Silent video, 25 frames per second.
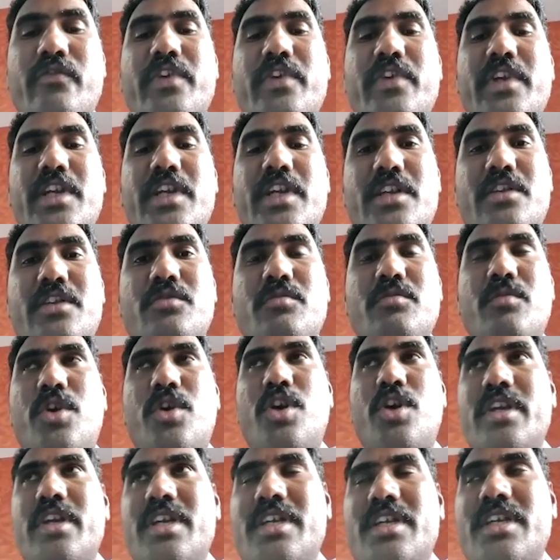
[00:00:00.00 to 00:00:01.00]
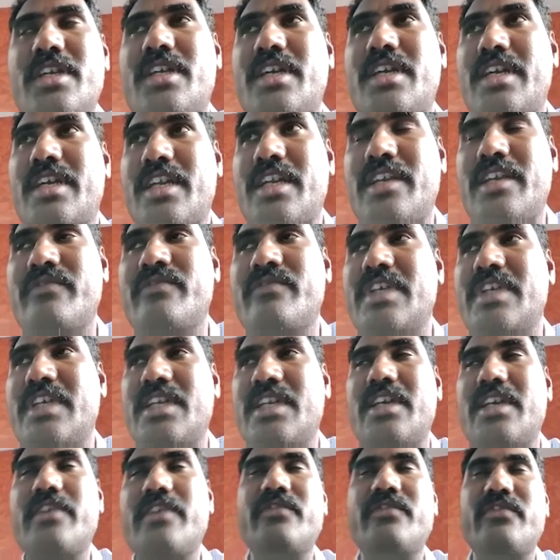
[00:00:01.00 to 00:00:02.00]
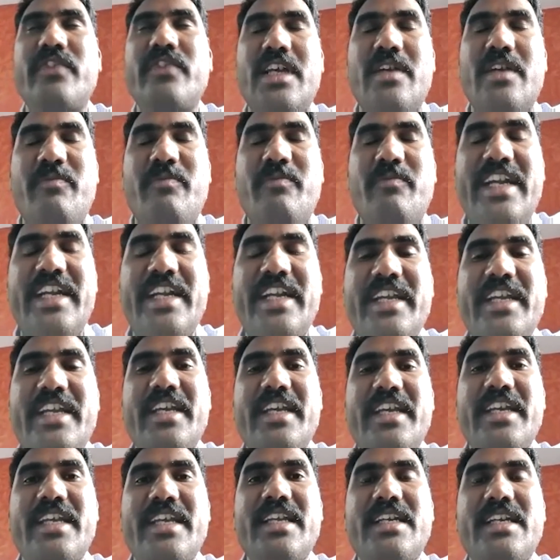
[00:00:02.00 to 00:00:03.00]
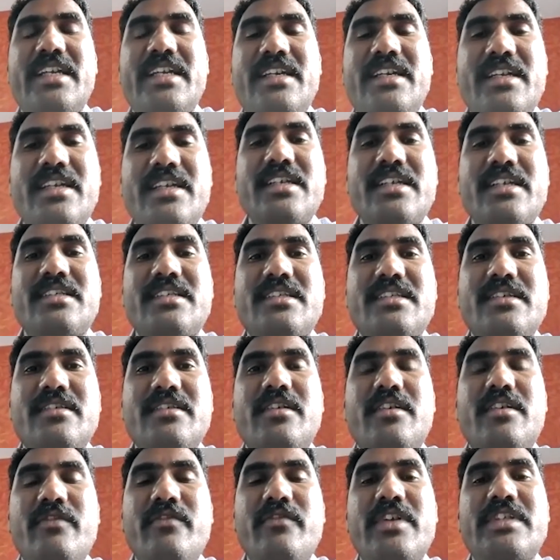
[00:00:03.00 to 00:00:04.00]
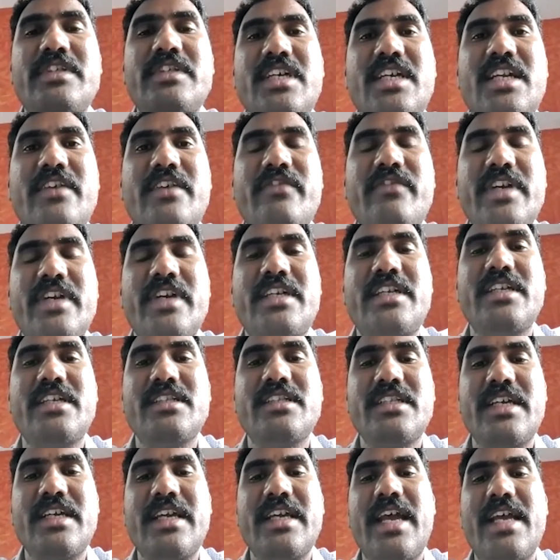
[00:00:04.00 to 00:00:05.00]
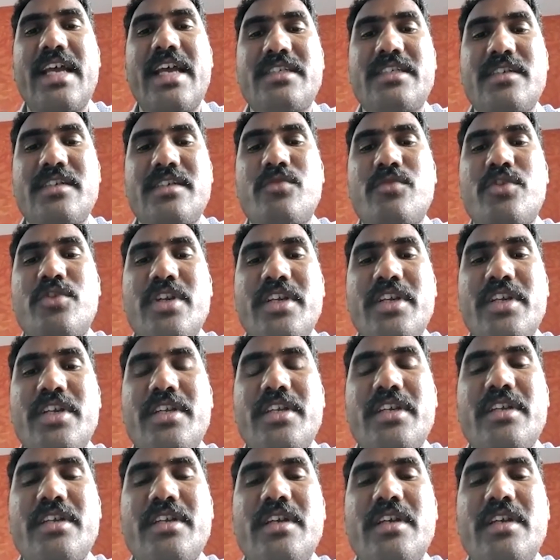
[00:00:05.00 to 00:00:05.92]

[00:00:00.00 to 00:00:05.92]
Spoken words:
we need to monitor, and we are finding any drugs which are affecting the gastric motility.